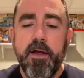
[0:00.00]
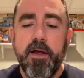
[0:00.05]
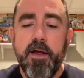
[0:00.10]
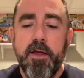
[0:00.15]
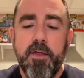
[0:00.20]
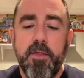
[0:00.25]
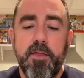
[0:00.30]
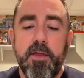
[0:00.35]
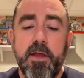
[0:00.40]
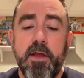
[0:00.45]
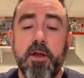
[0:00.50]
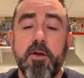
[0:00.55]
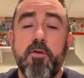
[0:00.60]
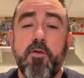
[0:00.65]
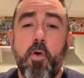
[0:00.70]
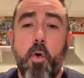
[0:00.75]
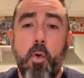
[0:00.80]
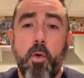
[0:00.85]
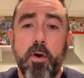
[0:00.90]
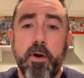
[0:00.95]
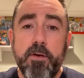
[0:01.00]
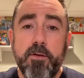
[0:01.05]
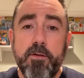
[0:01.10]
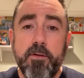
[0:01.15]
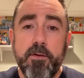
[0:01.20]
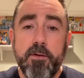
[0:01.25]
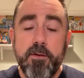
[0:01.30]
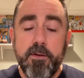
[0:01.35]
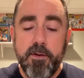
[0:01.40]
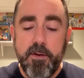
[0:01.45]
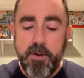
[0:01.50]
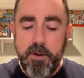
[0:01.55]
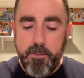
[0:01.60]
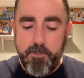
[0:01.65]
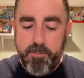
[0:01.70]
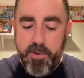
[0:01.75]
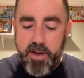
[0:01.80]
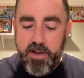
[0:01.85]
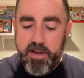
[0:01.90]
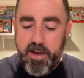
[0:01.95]
the Torrent
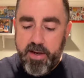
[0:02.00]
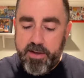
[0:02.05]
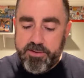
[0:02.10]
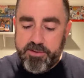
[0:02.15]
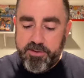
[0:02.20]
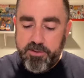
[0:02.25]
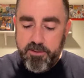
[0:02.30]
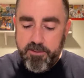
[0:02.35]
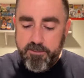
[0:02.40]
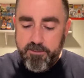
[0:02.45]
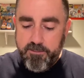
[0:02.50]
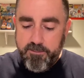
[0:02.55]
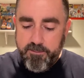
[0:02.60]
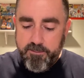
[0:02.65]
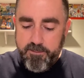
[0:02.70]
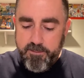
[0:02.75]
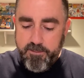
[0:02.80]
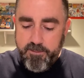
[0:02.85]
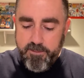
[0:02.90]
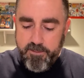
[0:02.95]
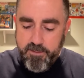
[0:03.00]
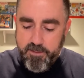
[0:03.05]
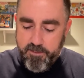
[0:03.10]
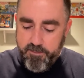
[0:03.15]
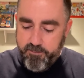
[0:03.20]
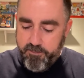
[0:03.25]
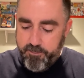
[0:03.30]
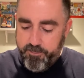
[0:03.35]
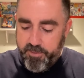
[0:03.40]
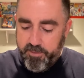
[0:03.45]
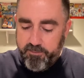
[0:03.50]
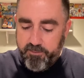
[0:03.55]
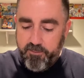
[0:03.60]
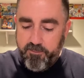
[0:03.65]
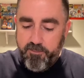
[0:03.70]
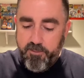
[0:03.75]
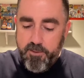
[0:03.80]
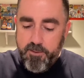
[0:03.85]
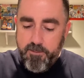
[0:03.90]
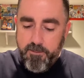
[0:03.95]
Baitcaster from PCFun.